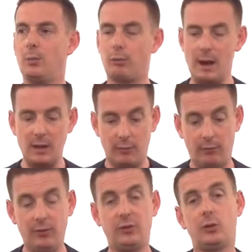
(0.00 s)
break
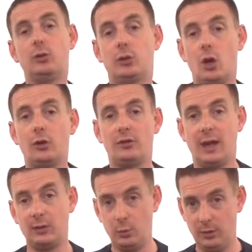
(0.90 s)
physical
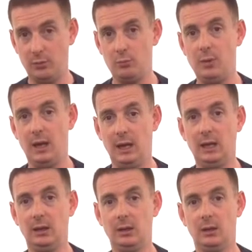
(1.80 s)
contact with
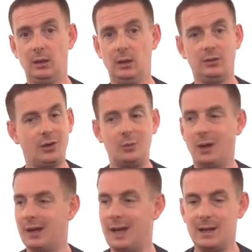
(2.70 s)
me, so
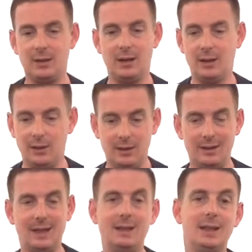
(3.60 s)
again,
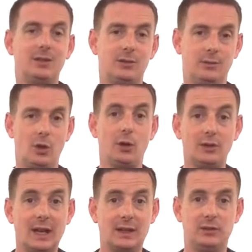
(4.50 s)
in this
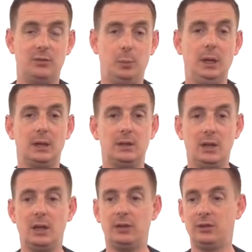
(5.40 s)
context of being a
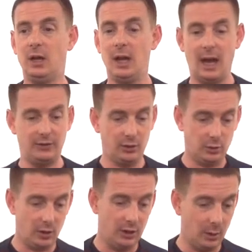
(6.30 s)
nurse, as
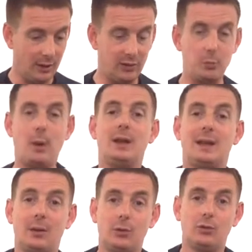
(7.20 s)
I bent
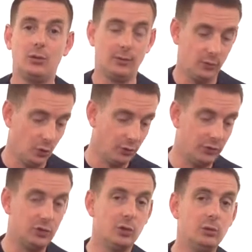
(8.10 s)
down onto the floor
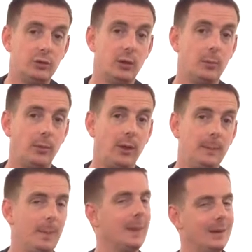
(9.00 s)
to do
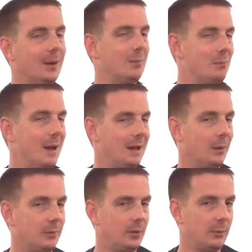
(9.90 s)
something, you know, made
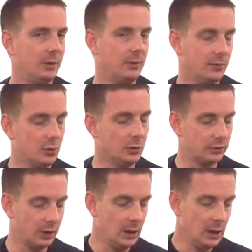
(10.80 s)
up something, of
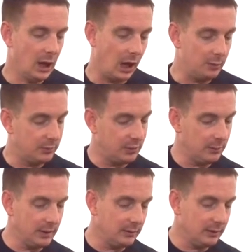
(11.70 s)
course, I
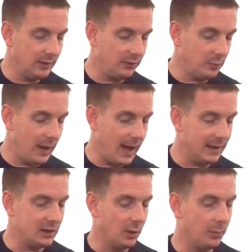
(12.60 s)
simply lift my
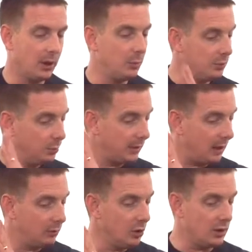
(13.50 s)
hand up and I would,
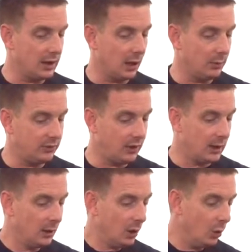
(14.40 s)
without looking, I would
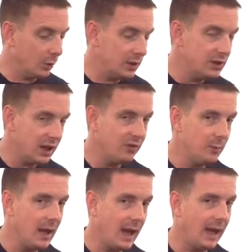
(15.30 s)
say, oh, could you
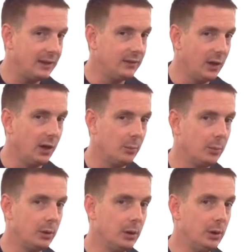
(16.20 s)
give me a hand up?
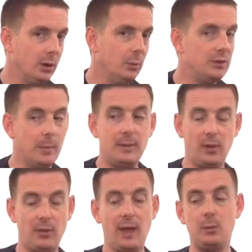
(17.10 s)
Which meant
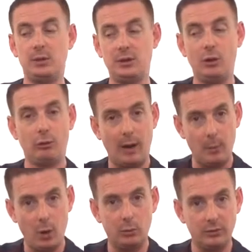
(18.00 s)
that they would
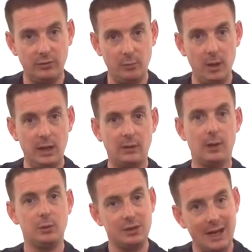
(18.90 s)
grab hold of me.
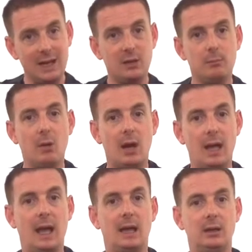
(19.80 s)
They would take
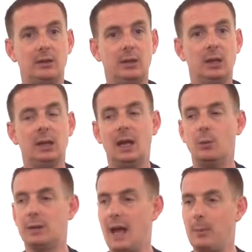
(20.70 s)
my hand. It
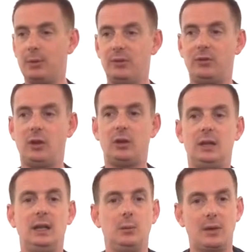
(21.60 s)
would happen
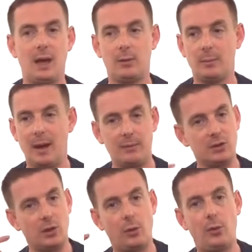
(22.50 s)
suddenly without them
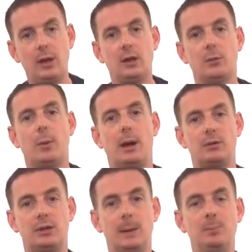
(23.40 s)
having to think
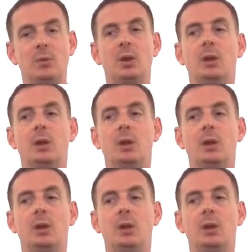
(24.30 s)
about it,